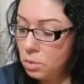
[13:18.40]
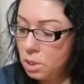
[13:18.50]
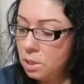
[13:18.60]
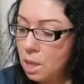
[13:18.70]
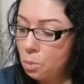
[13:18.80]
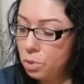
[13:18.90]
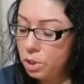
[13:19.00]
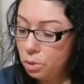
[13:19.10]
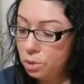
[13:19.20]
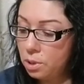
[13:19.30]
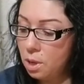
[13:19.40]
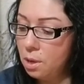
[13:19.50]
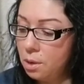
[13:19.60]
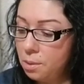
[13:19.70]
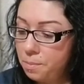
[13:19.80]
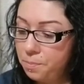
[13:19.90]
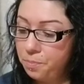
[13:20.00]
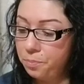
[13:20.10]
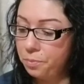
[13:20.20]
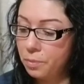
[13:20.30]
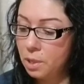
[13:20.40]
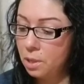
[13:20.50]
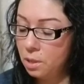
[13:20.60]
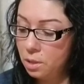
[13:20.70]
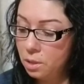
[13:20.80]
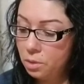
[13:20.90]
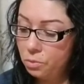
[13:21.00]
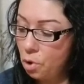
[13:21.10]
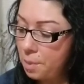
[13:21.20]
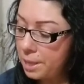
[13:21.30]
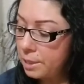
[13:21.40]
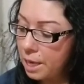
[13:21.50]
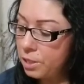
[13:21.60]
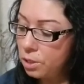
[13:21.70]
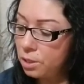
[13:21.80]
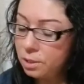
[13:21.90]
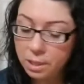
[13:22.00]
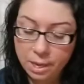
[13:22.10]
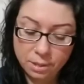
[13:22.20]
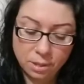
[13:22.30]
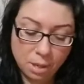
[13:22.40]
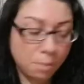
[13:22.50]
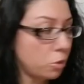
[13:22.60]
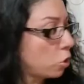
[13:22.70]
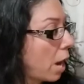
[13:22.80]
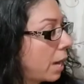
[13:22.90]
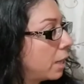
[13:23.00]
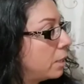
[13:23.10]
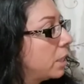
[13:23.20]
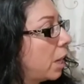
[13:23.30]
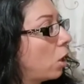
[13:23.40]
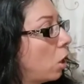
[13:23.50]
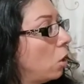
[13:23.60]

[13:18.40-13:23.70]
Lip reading: And then we'll do some romance angels and some dragon tarot.